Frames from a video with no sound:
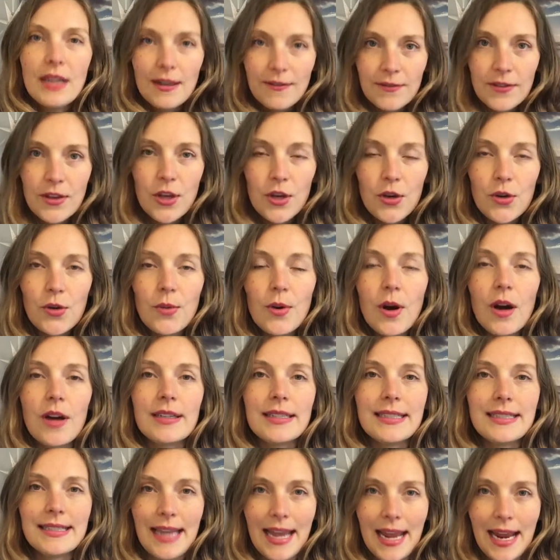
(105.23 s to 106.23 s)
if you
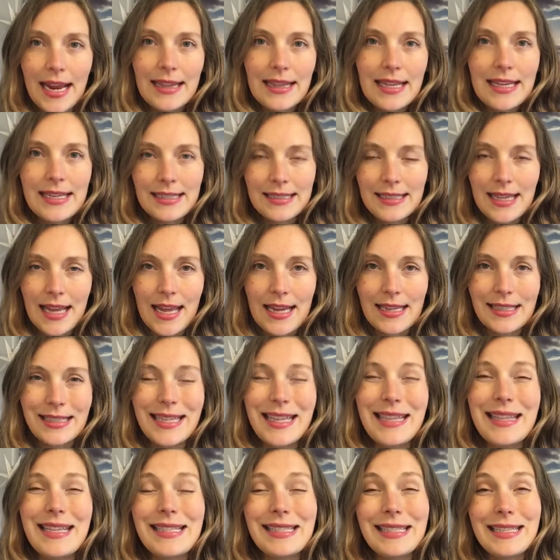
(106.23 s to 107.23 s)
are saying these things
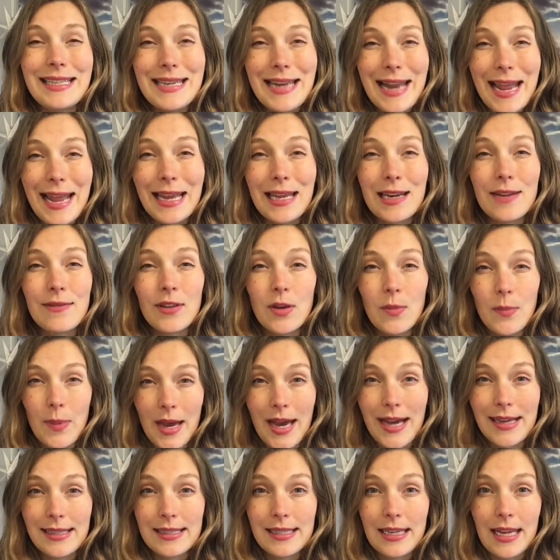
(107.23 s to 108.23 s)
in this negative
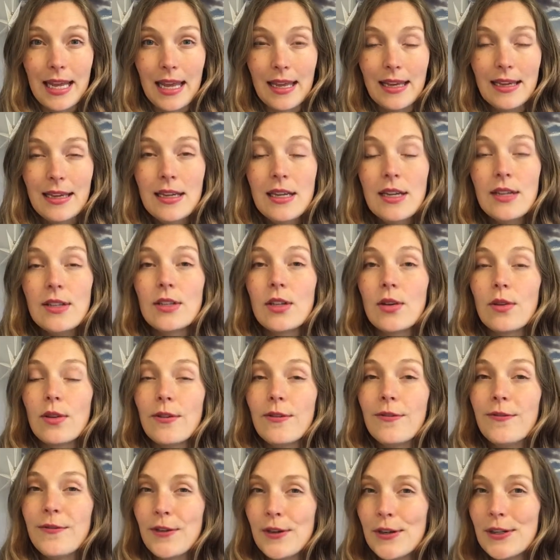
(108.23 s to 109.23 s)
capacity. So,
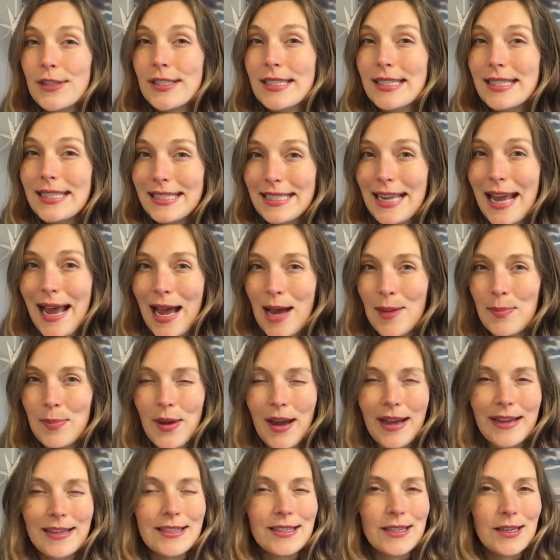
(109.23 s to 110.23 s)
the first step,
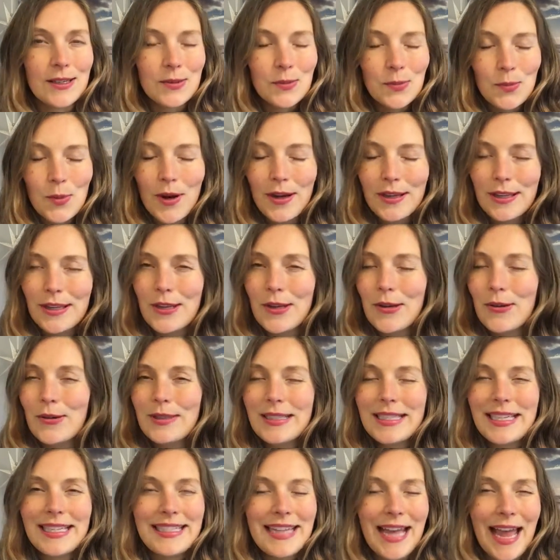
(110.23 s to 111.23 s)
I just want you
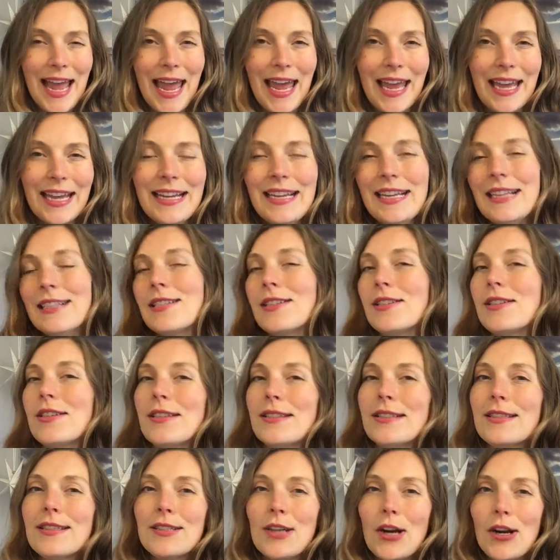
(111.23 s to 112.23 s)
today to
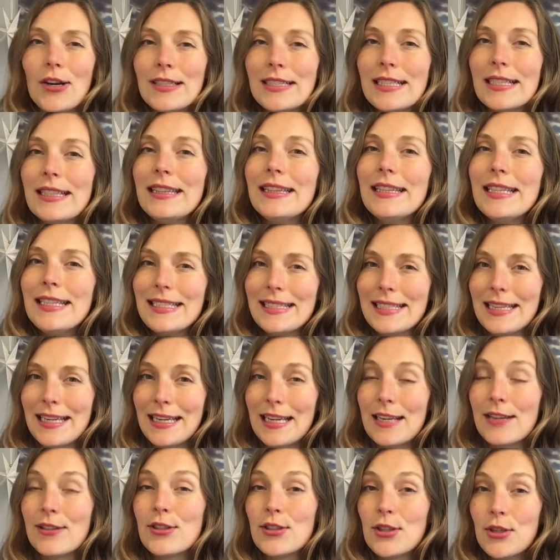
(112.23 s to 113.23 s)
just start to
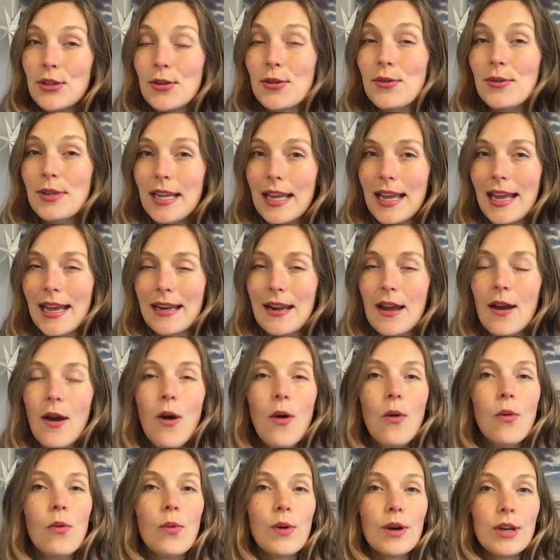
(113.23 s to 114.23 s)
listen, tune in.
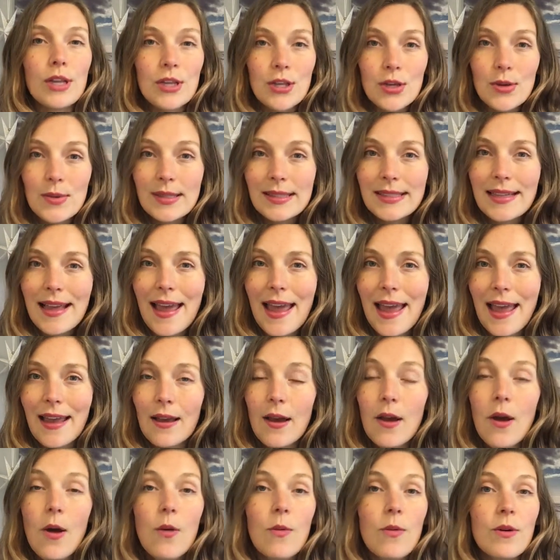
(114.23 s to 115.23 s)
What are you
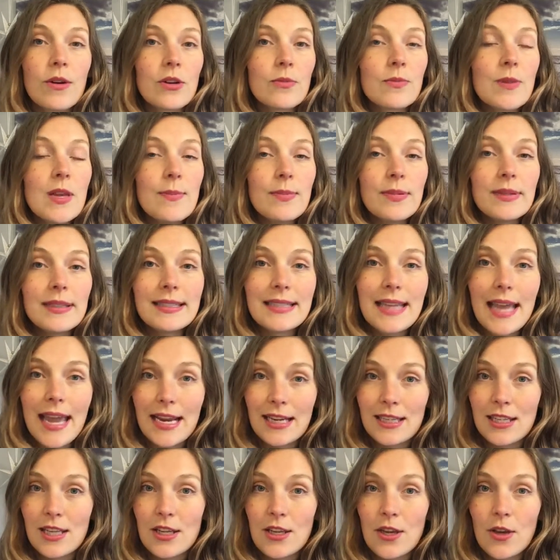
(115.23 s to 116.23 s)
saying? What are people
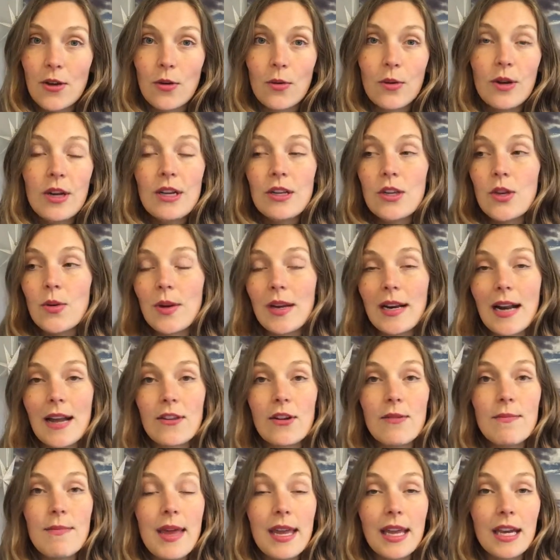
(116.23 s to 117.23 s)
saying to you? You can
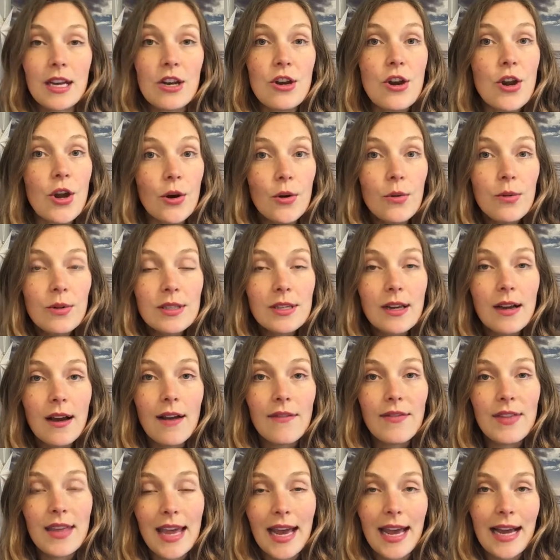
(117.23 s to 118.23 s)
either make a note
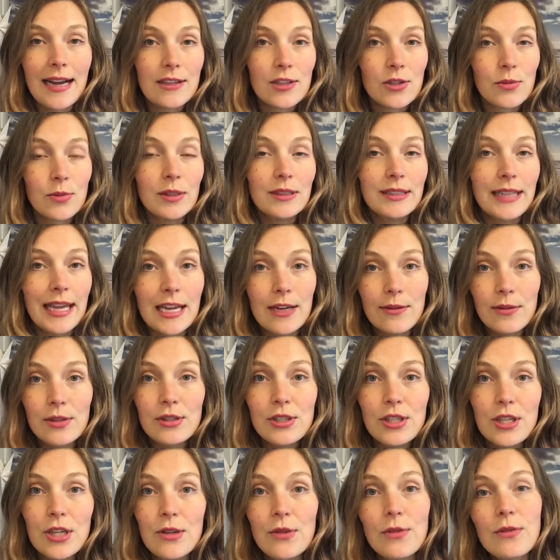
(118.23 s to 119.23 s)
of the actual
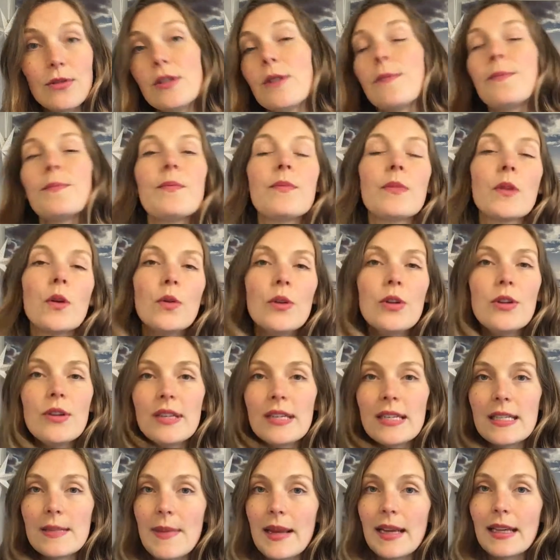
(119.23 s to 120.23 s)
language used, or you
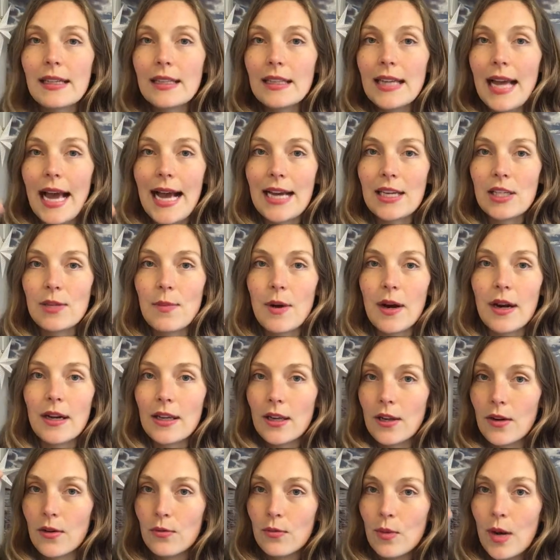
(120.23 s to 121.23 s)
can just make a little hash
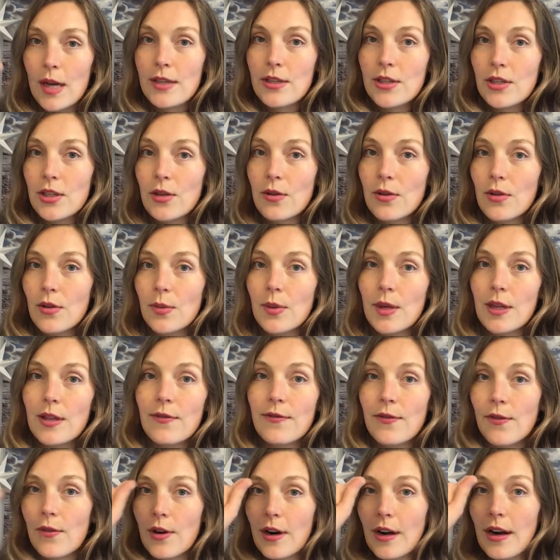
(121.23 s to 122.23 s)
mark, you know, one, two, three,
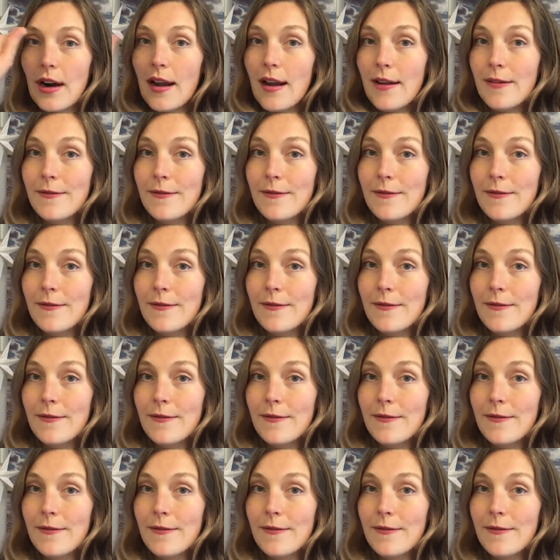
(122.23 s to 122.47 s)
four,